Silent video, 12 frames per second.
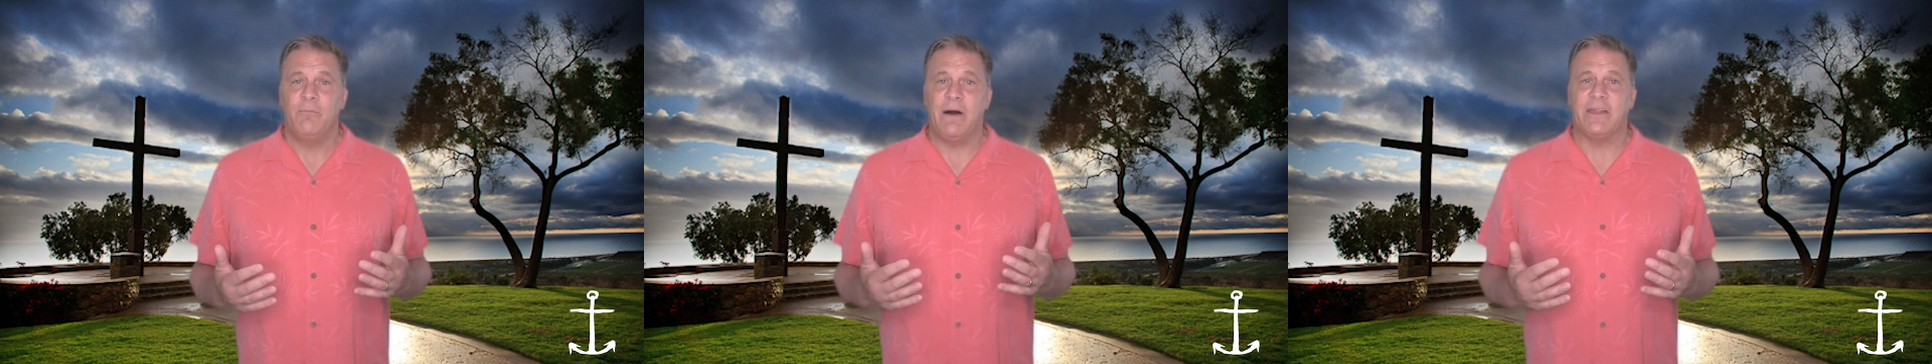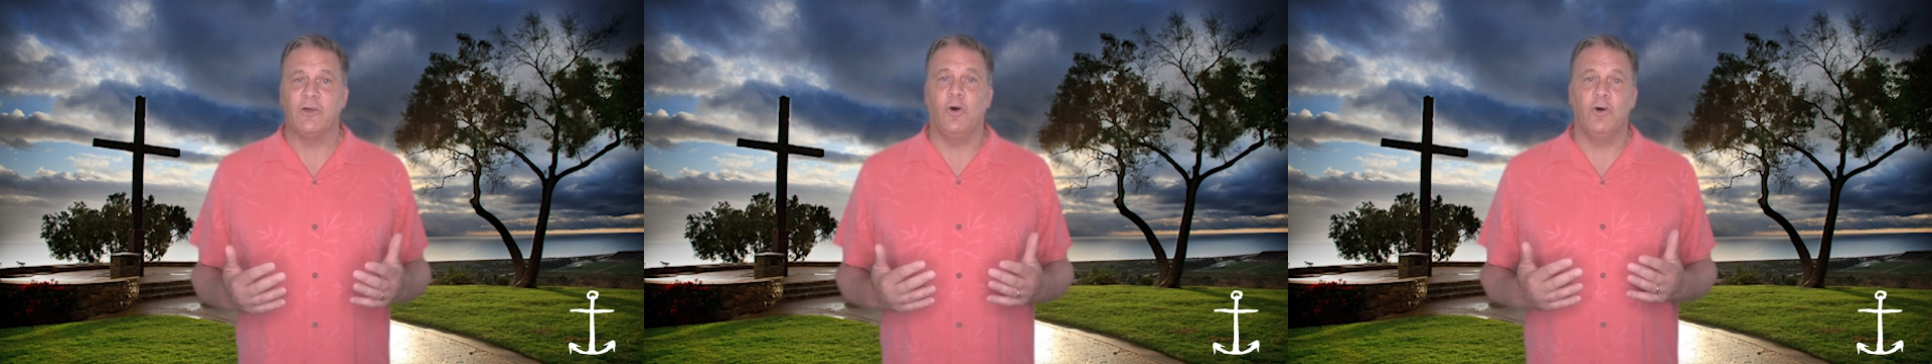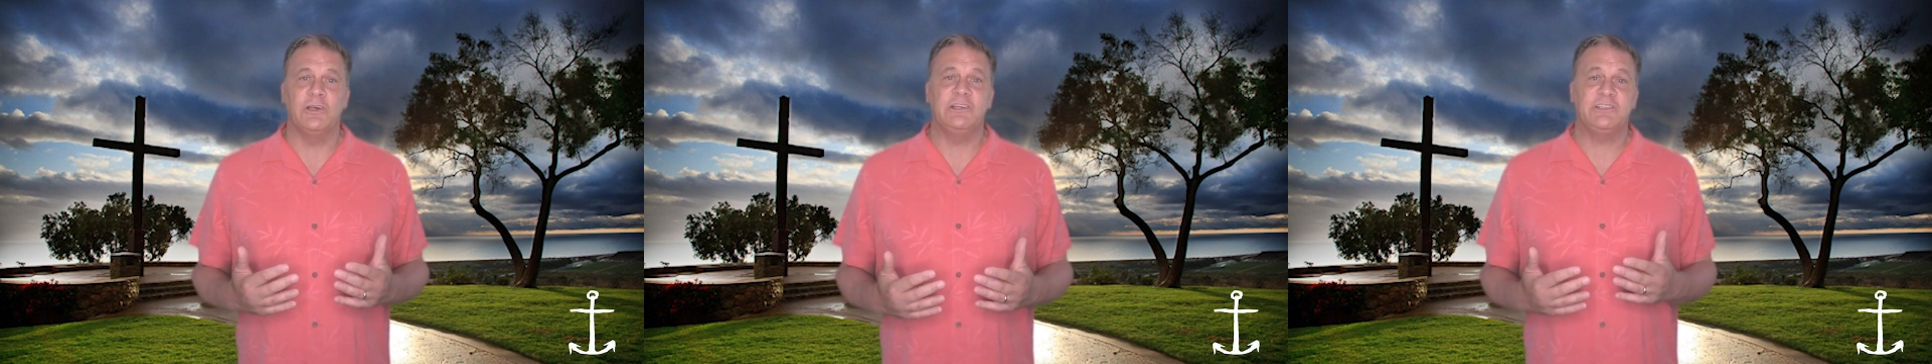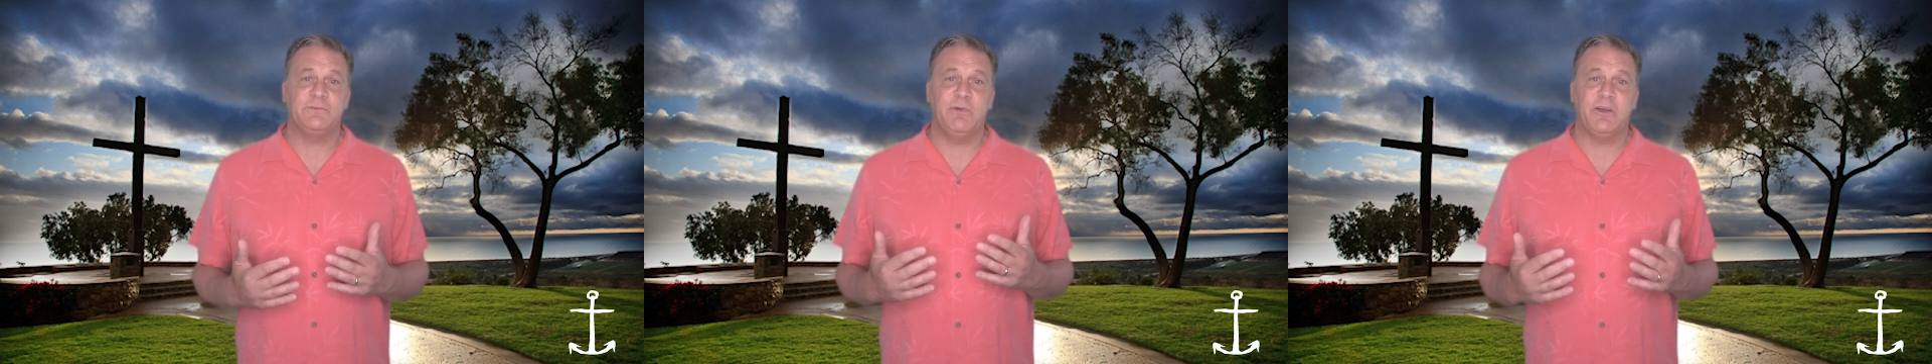by the Holy
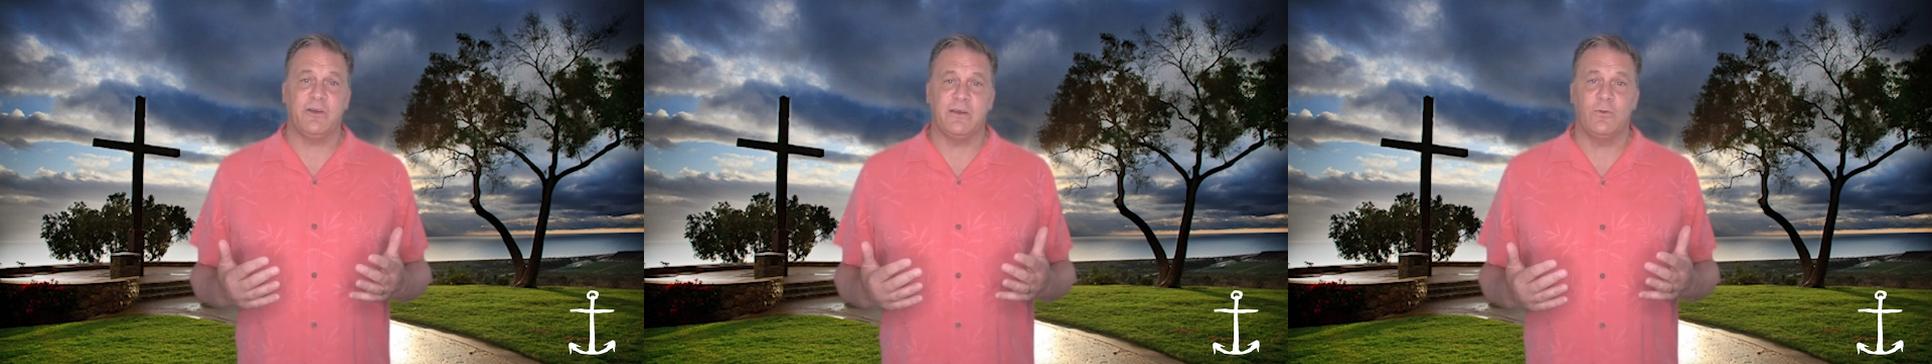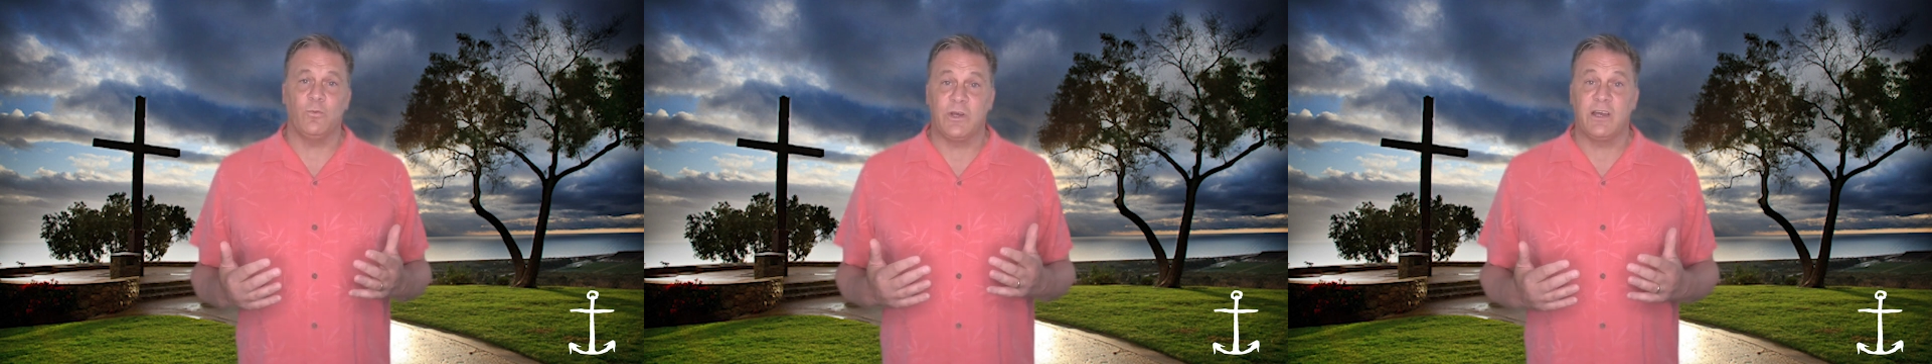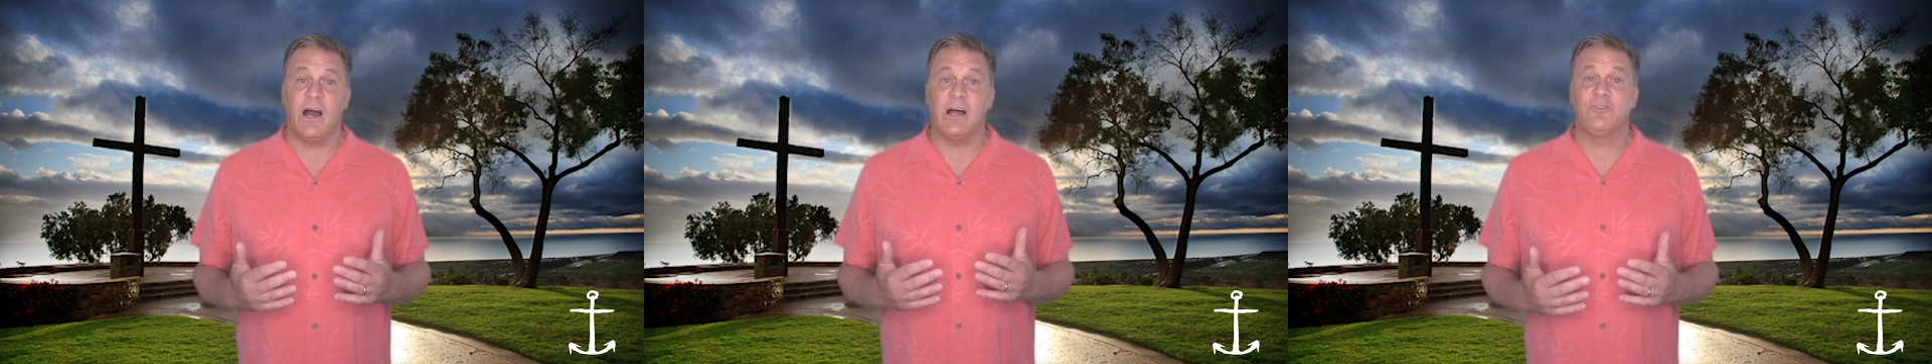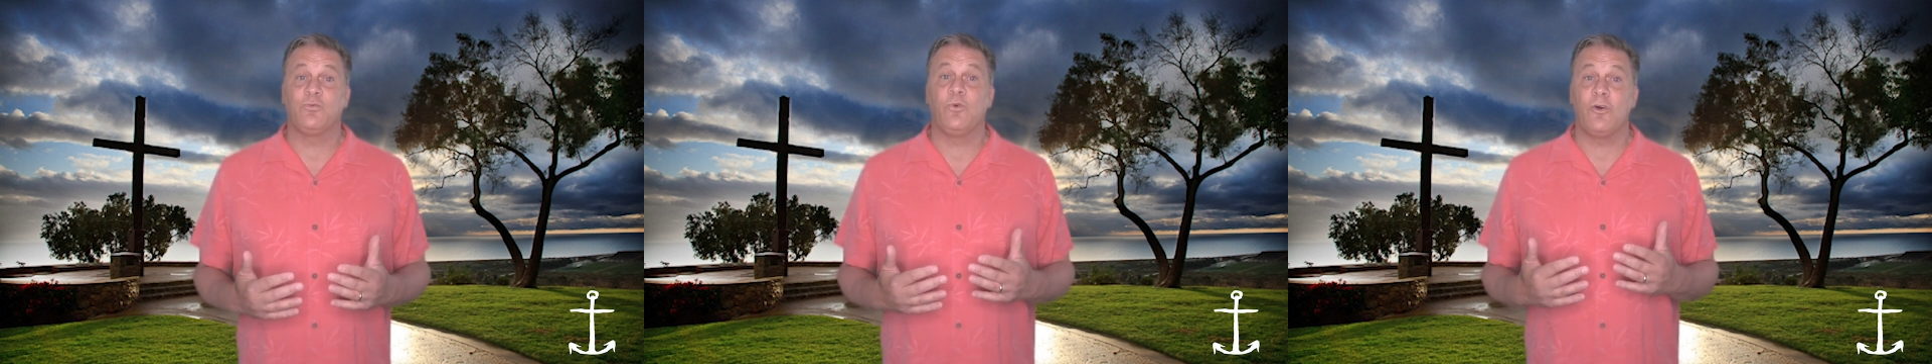Spirit with
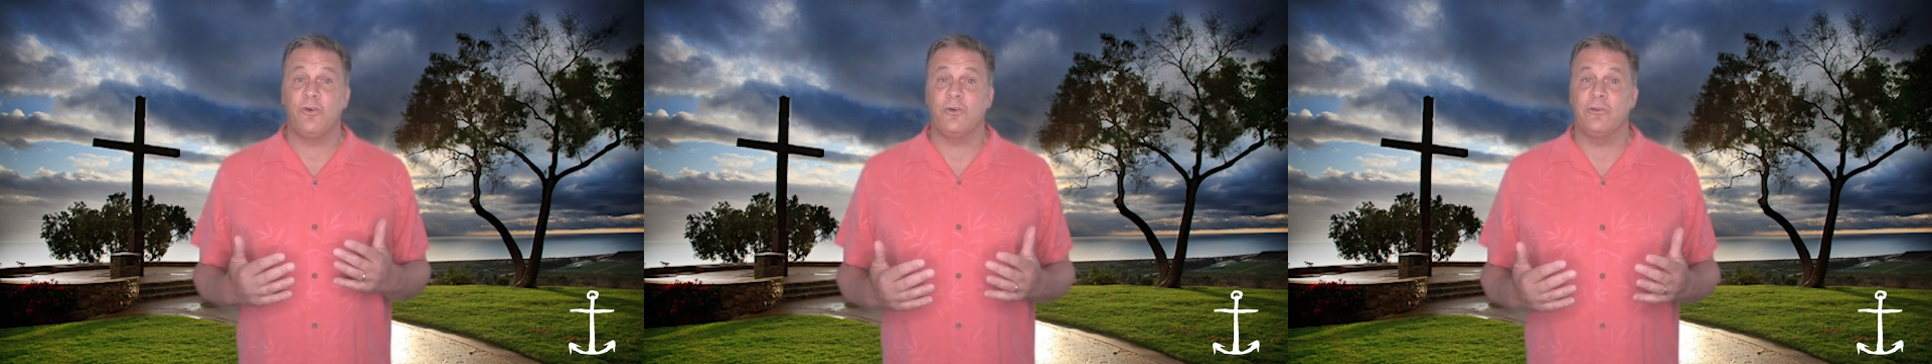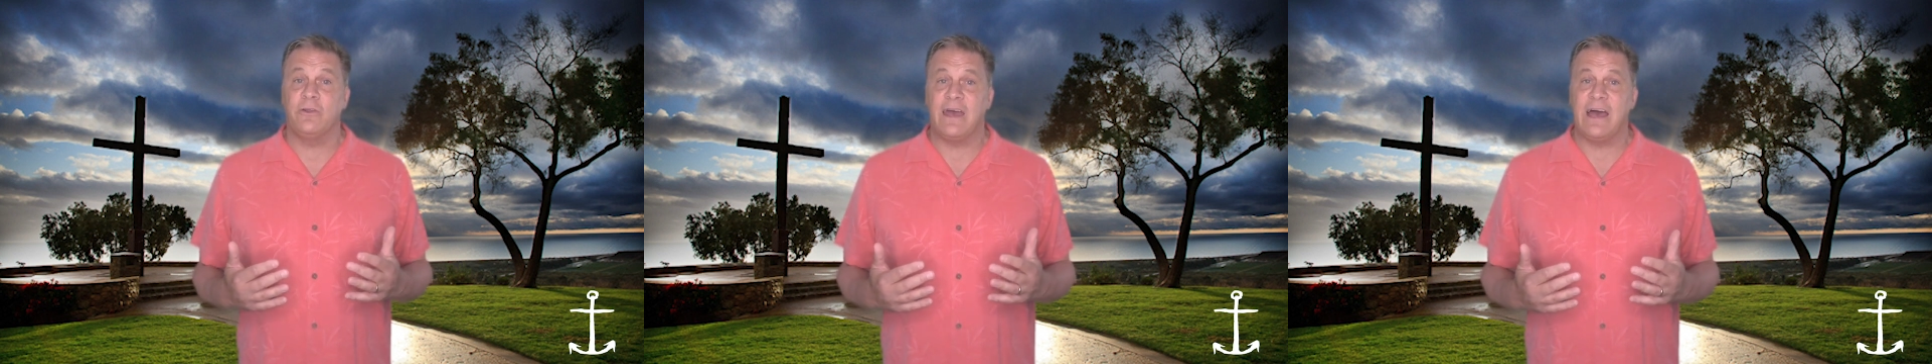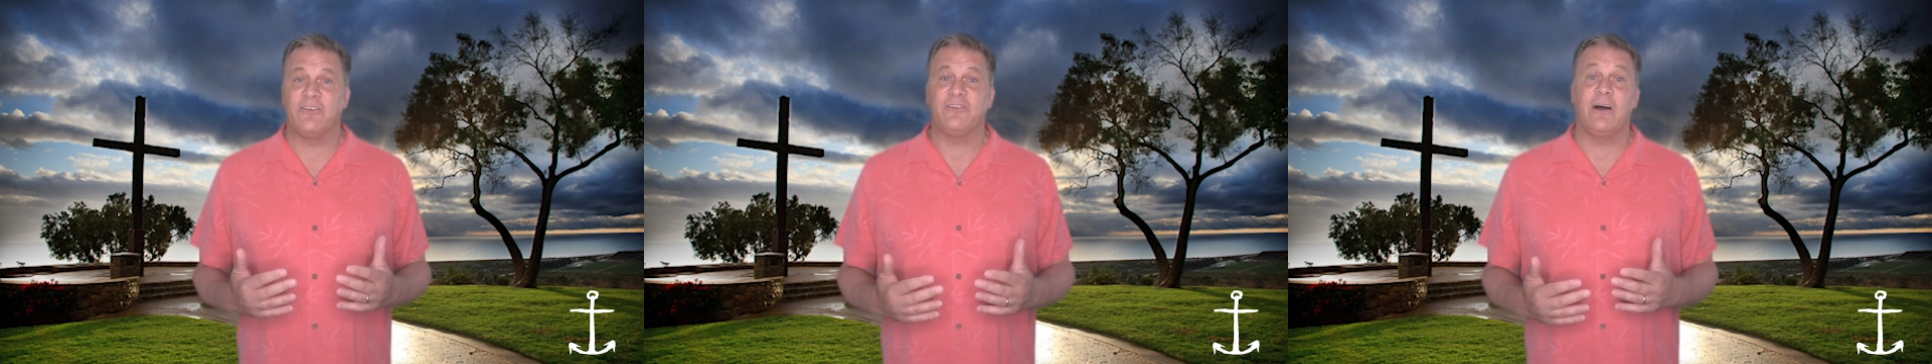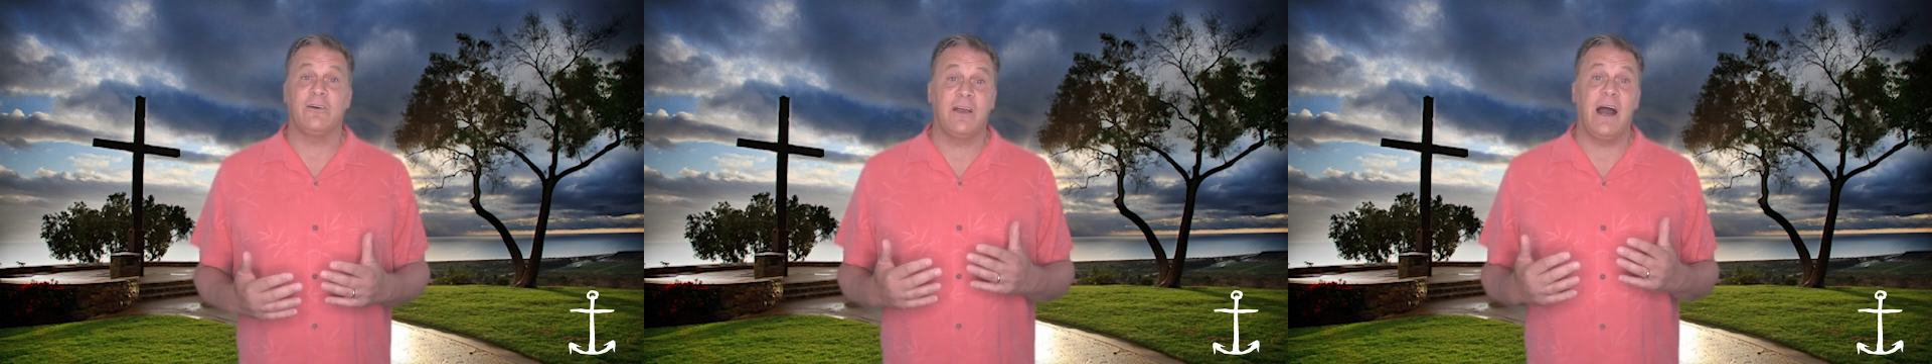God's Word as
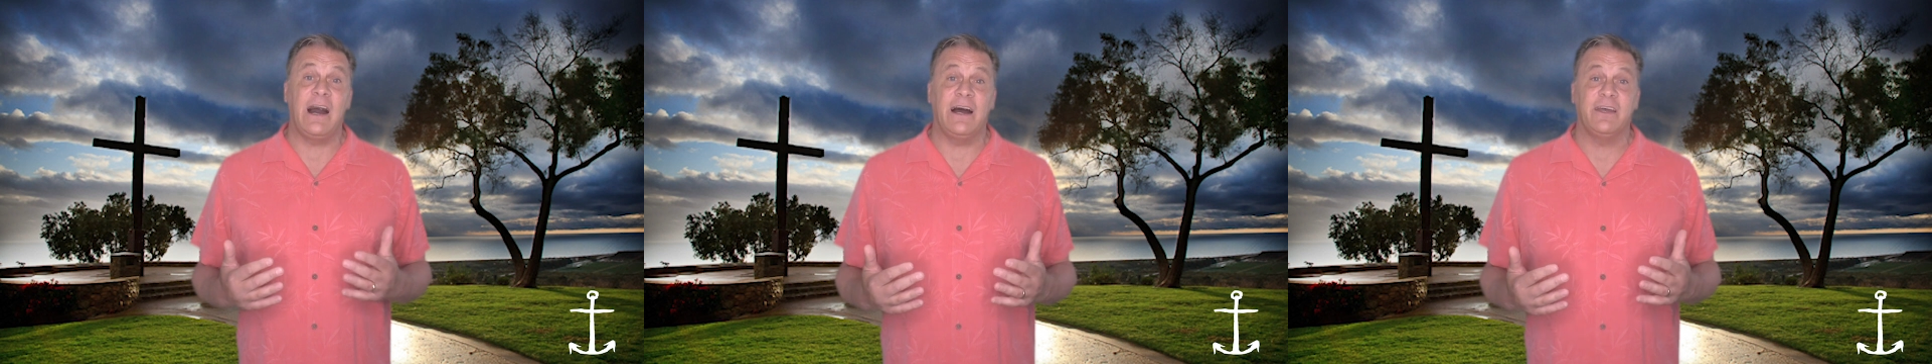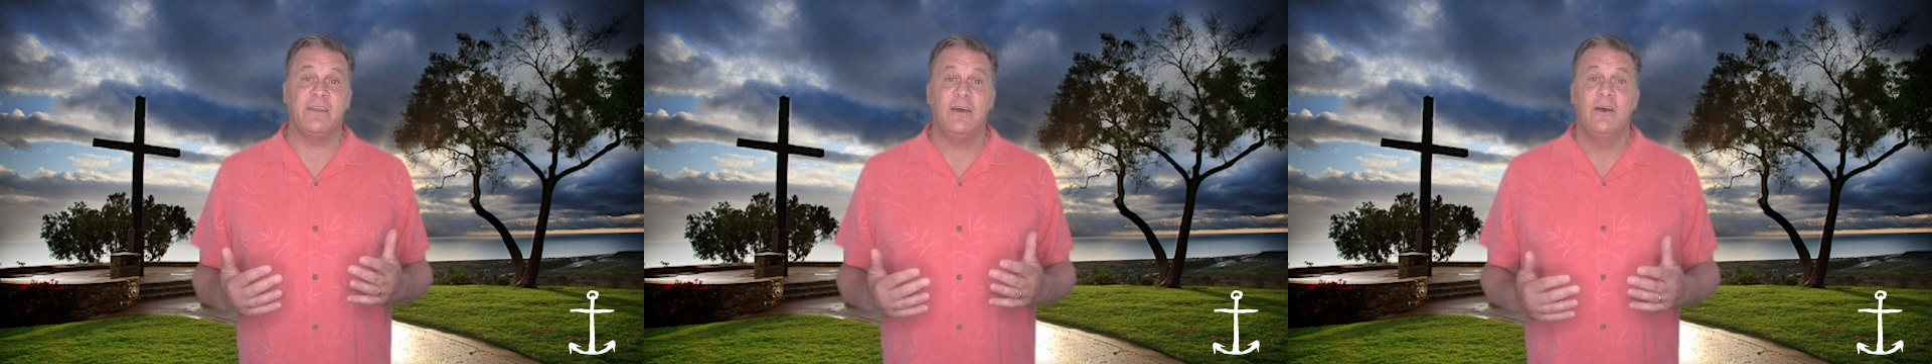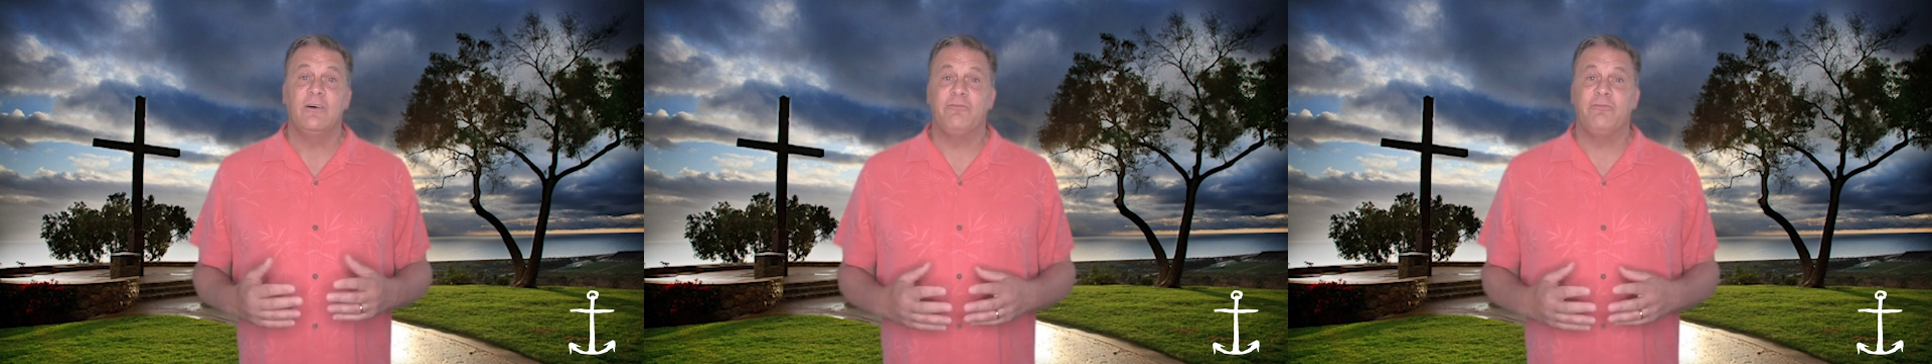our guide,